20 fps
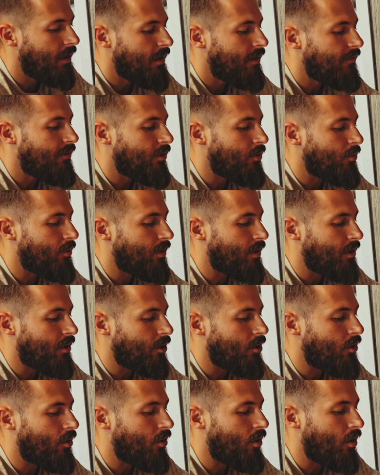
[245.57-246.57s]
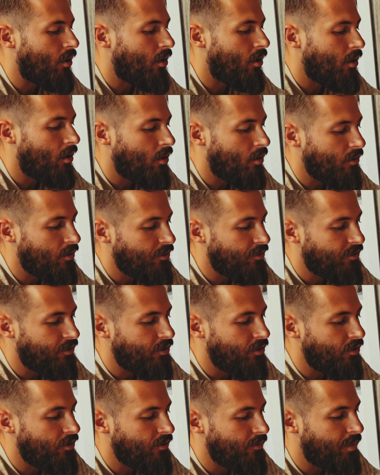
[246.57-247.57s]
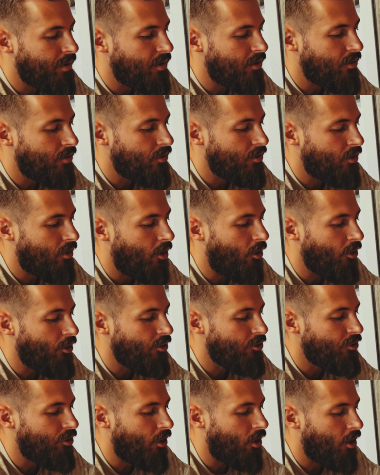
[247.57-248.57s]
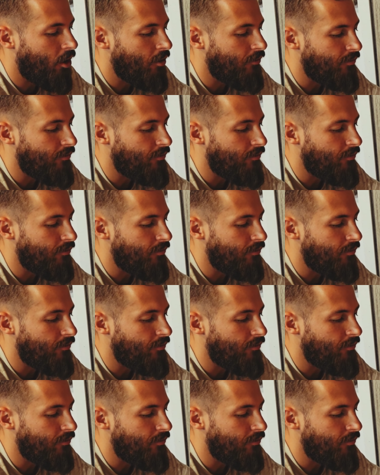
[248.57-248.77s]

If you were to go, oh, this dude has been doing it all his life,